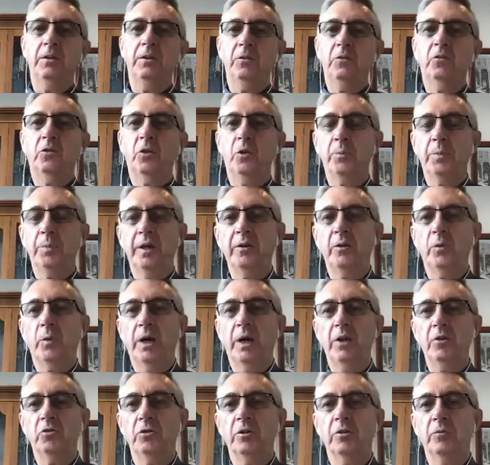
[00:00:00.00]

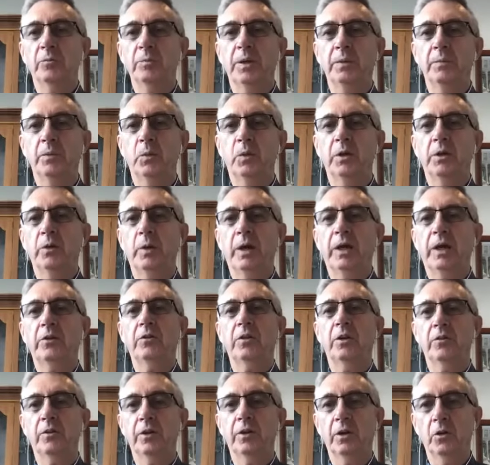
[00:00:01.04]
superannuation. If people want to
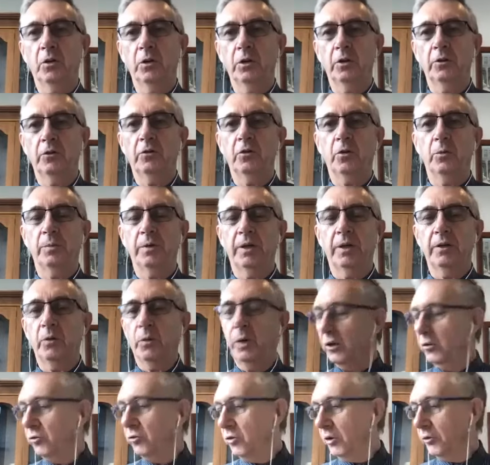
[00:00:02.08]
access the early
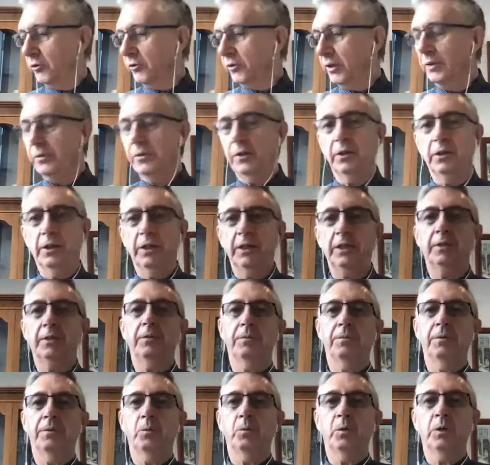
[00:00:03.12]
superannuation, I'll send the link
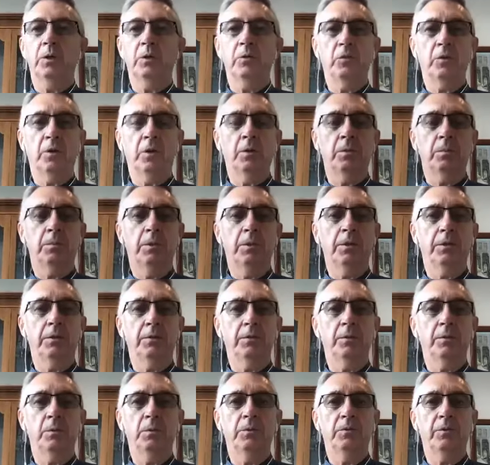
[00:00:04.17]
that was
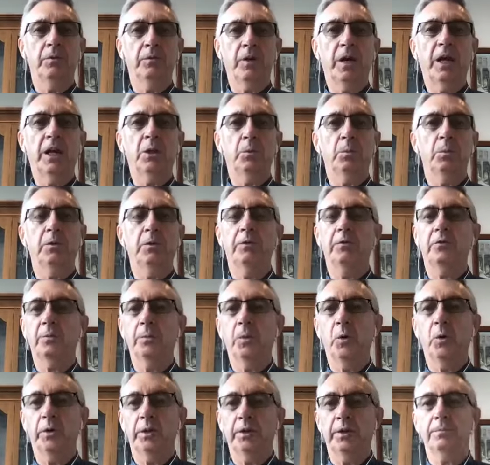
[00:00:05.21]
available this
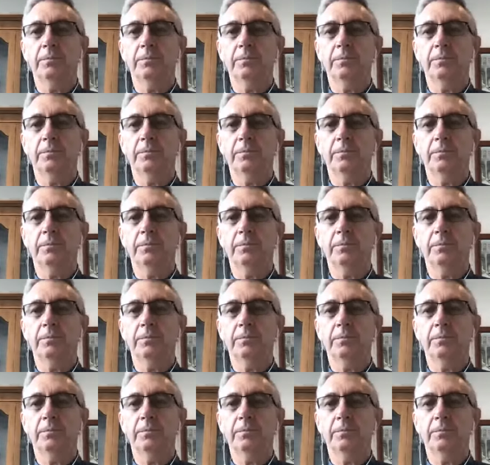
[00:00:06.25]
morning.